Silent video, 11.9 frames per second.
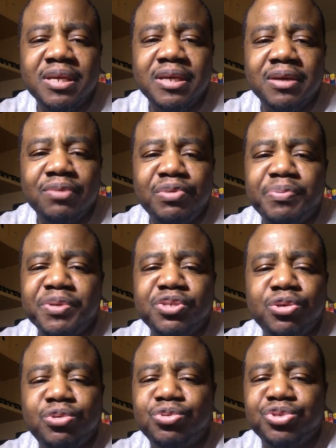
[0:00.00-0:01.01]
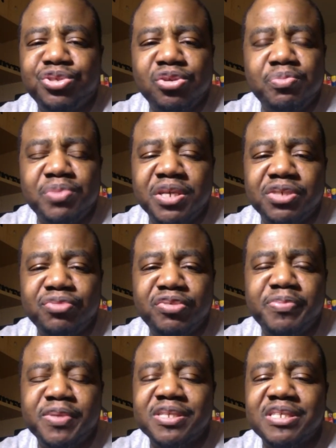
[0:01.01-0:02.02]
We've been told so much. We've
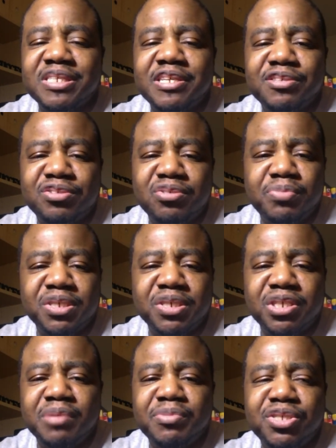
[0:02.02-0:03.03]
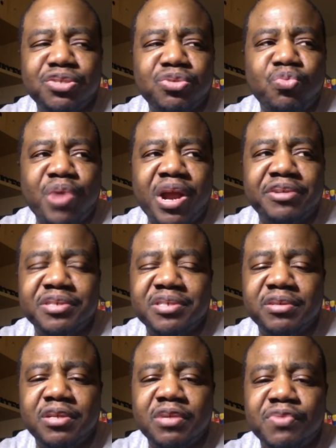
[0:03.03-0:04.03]
been seeing so much. Images around us are
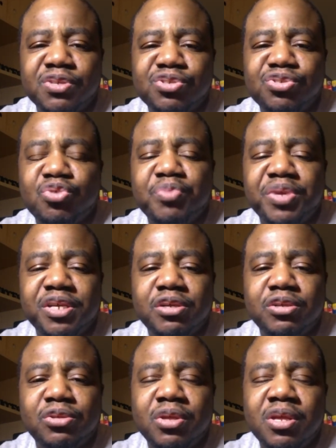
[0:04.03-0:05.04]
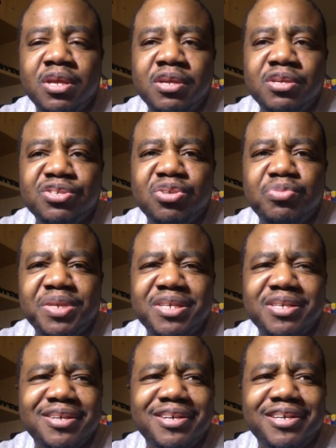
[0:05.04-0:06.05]
giving so many, so many
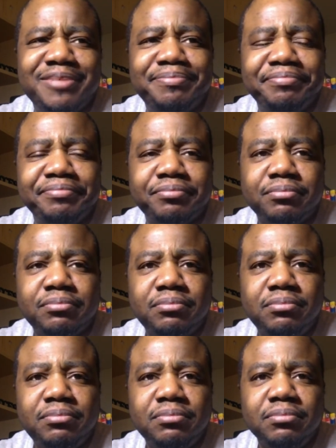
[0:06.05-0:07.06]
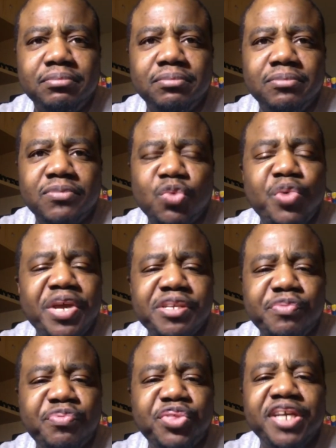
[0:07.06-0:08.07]
um, ways of
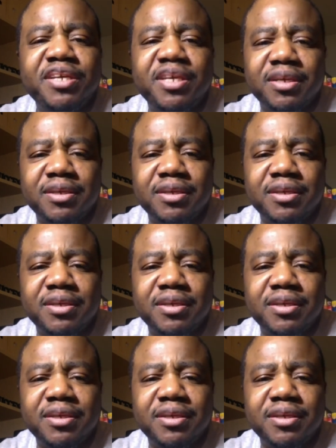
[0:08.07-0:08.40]
thinking